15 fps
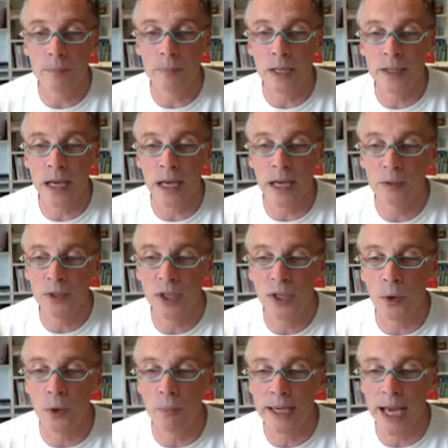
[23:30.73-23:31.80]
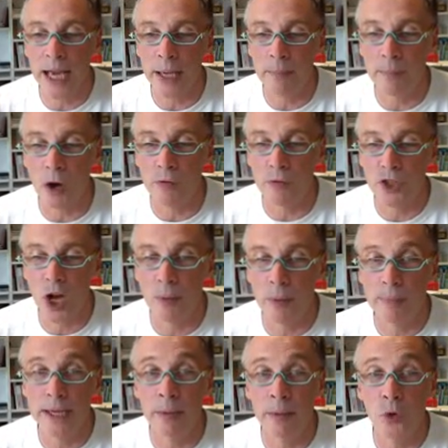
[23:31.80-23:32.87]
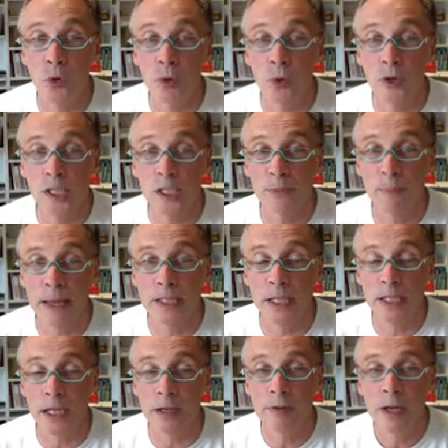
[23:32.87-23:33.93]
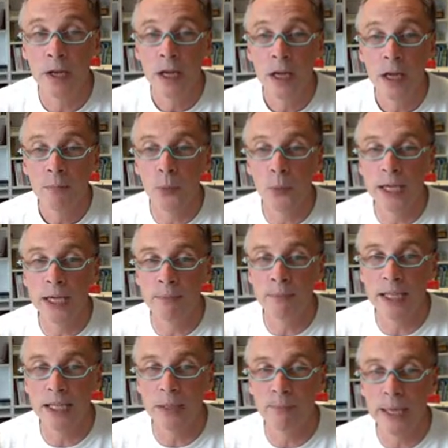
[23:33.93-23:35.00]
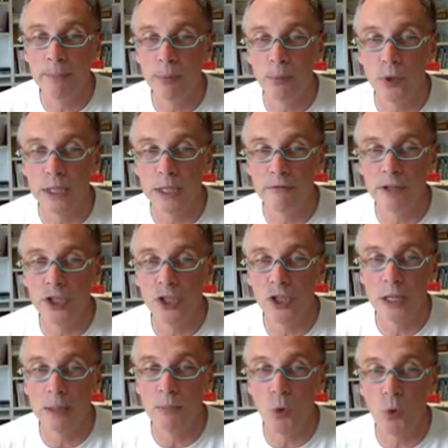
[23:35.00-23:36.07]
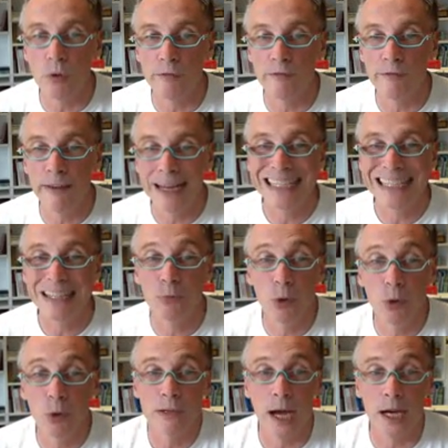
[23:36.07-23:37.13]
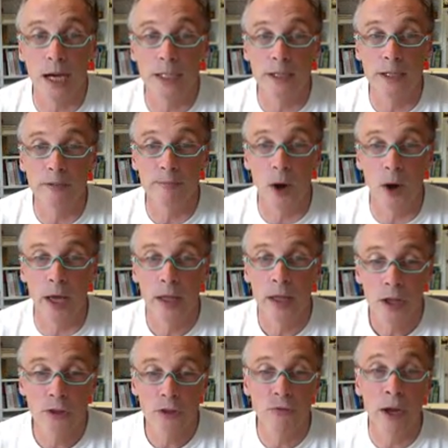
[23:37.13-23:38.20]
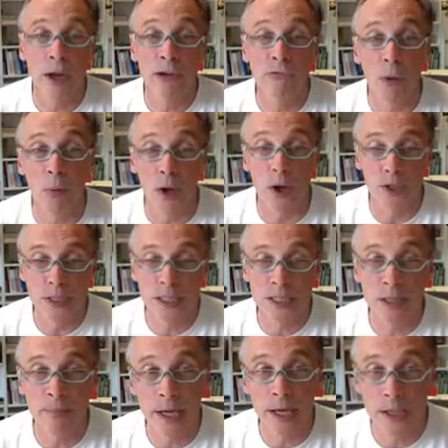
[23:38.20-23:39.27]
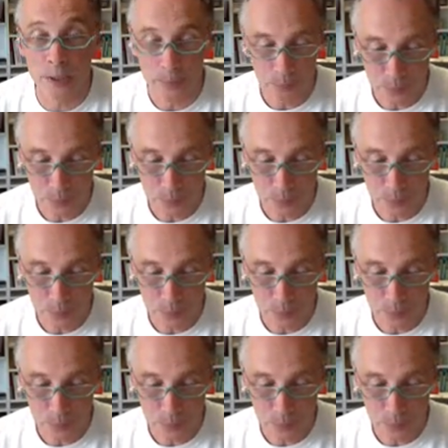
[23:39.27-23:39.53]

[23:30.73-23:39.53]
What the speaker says: That, you know, over time became more and more expensive, but we could make the people individually more effective, more productive by throwing robots into the mix.